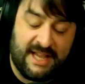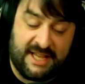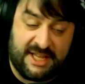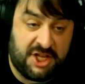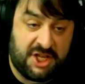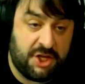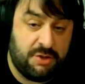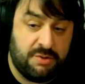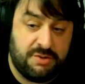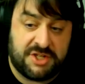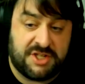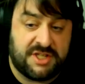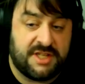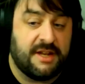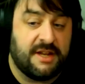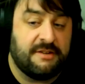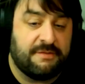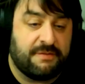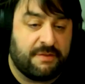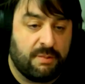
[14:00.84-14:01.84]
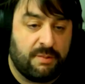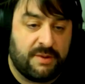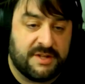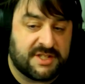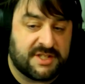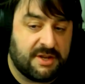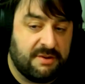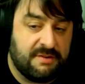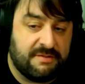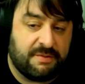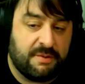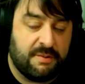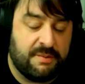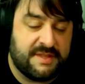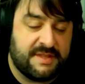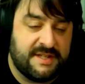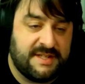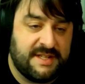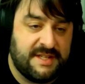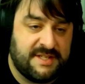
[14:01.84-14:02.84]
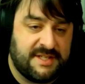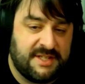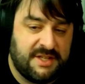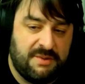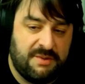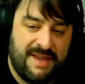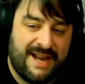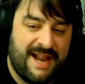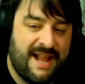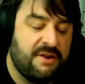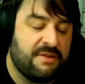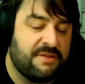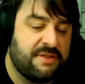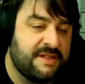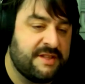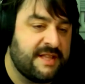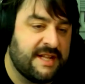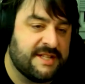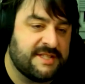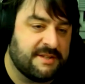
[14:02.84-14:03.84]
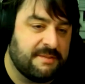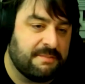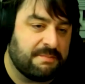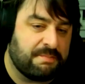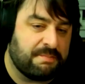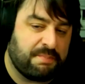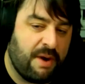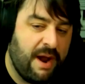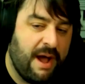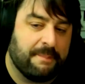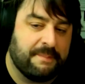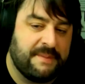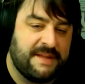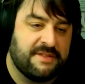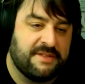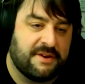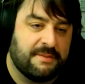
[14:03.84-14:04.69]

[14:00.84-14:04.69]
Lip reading: a huge thing for what's going forward with the DCU. And I don't think that's a problem.